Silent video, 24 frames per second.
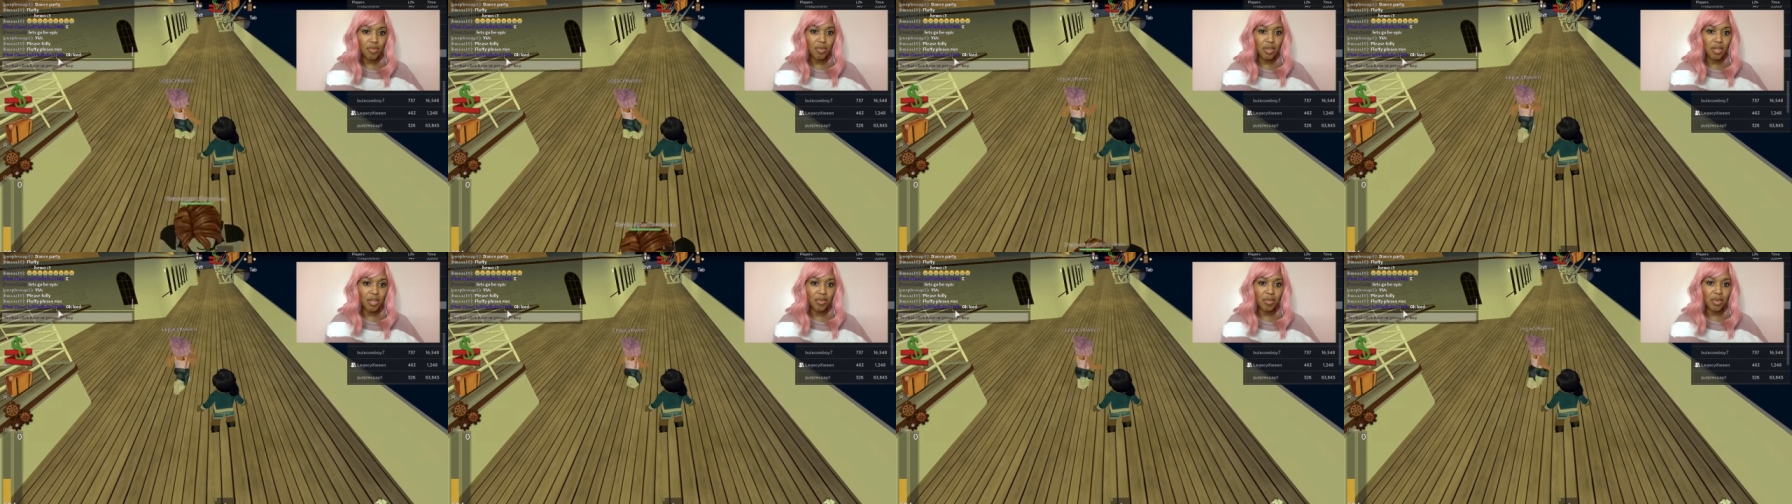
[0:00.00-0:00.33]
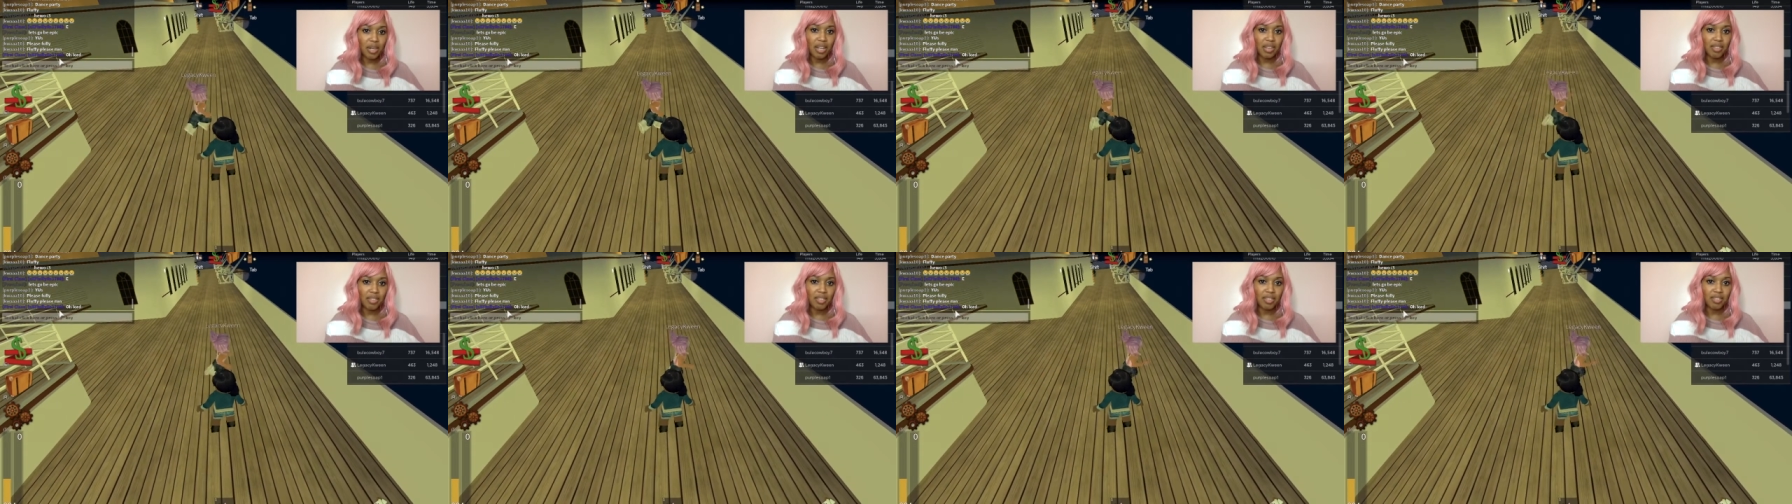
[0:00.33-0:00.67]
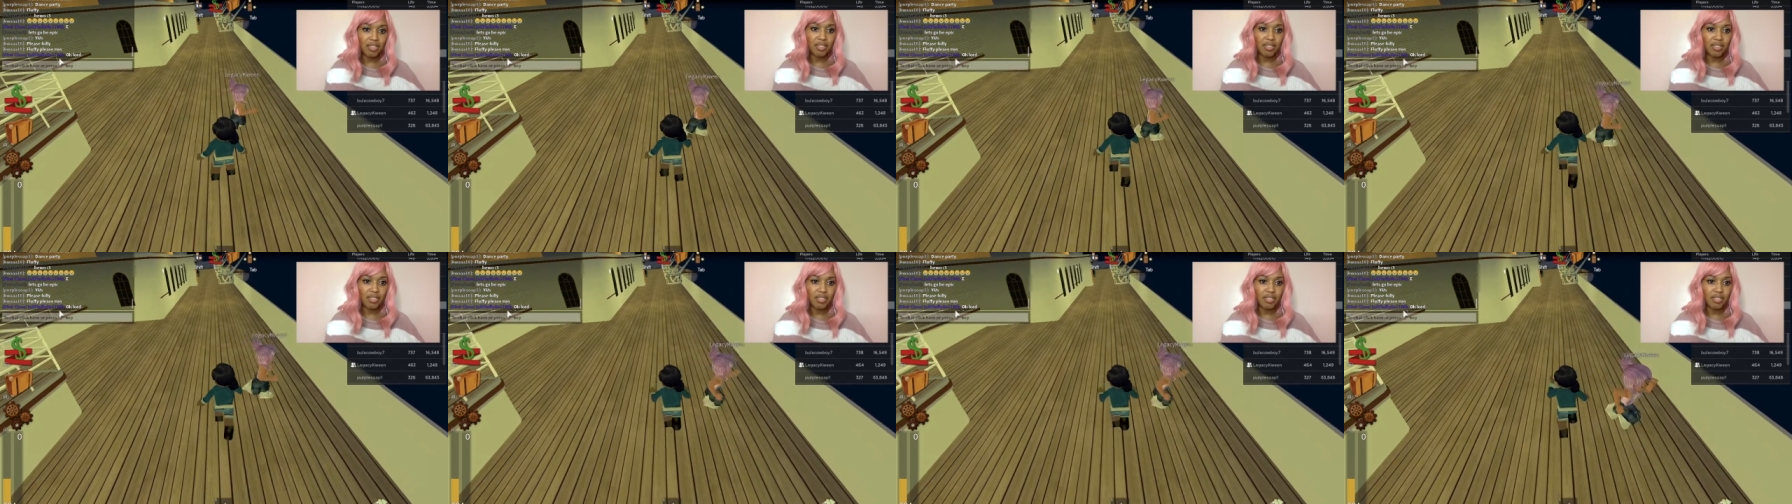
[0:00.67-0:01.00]
well, whatever. Oh,
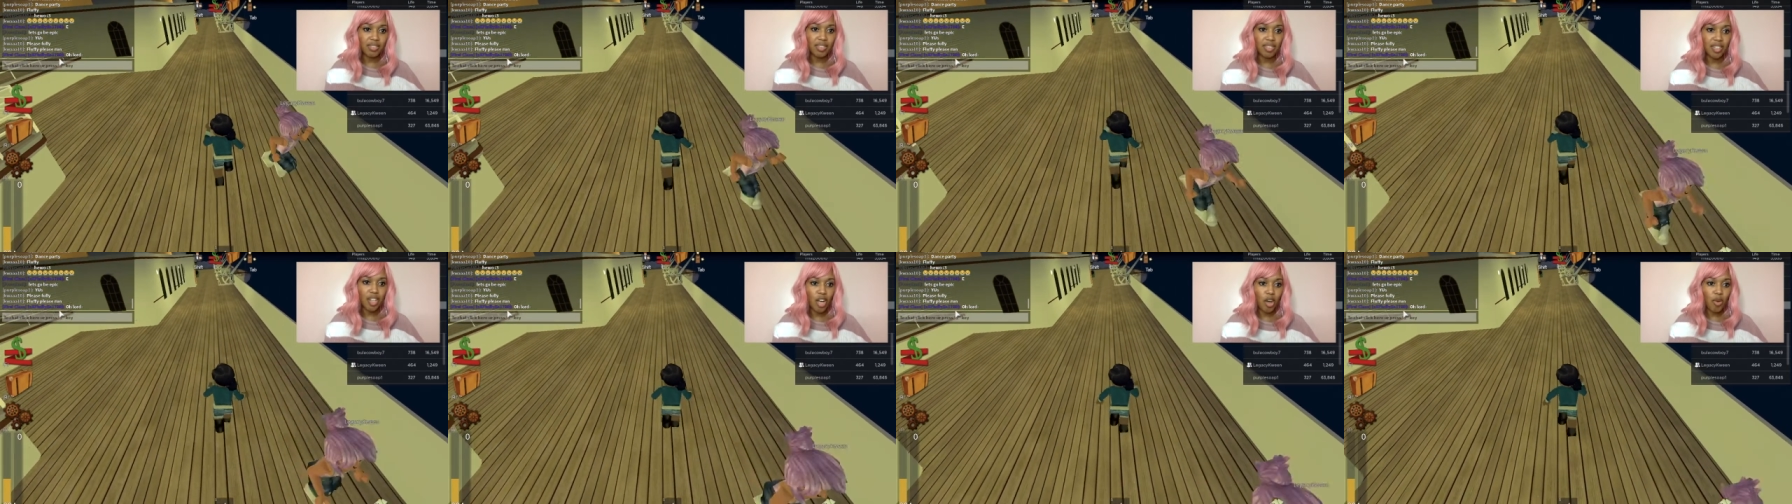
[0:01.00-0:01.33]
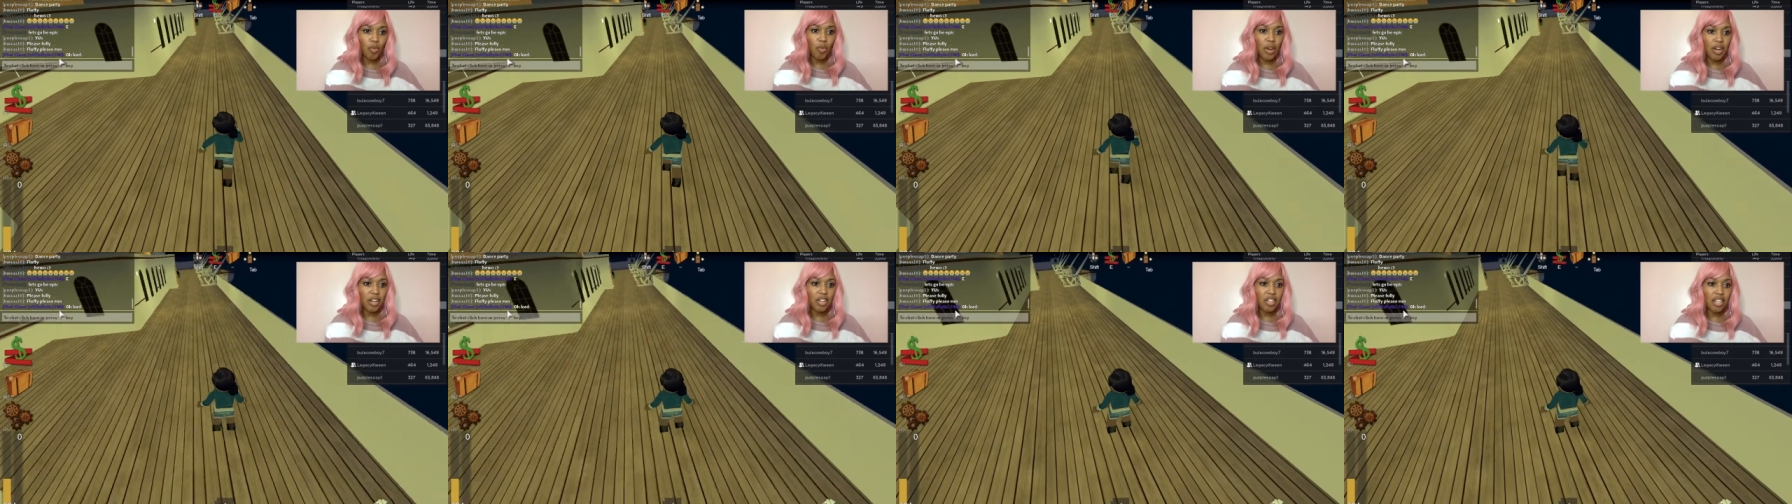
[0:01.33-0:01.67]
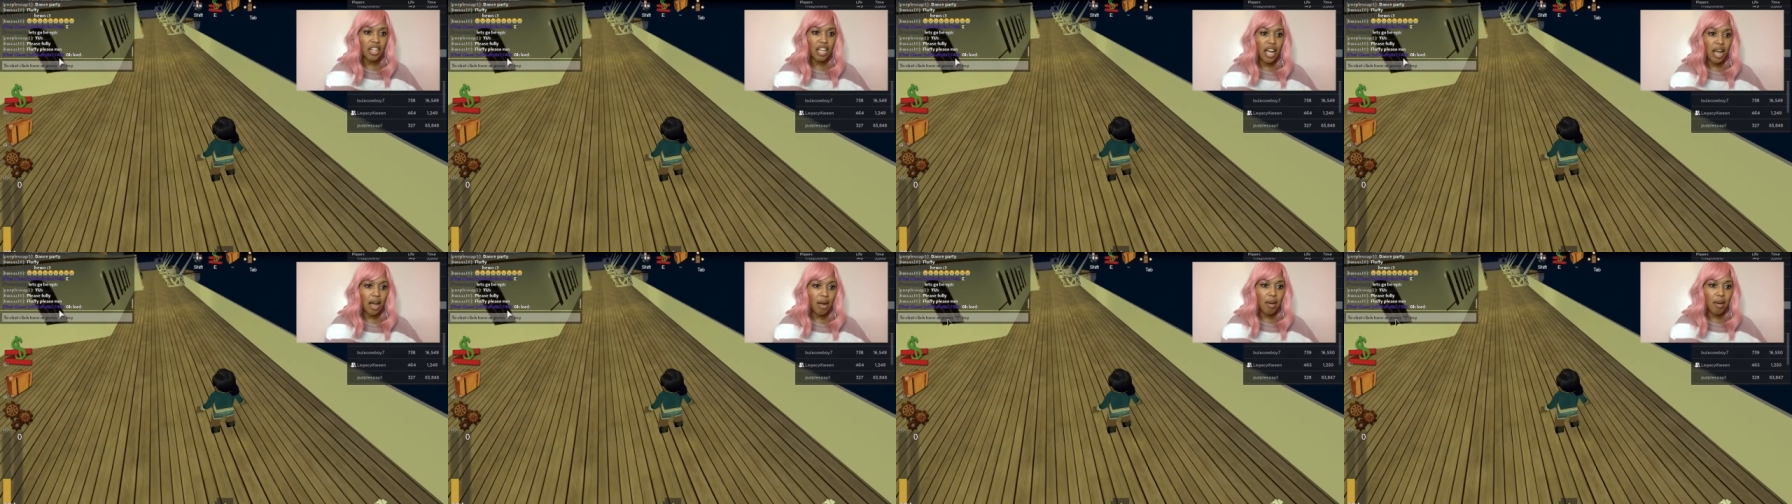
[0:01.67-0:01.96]
wait. Oh, wait.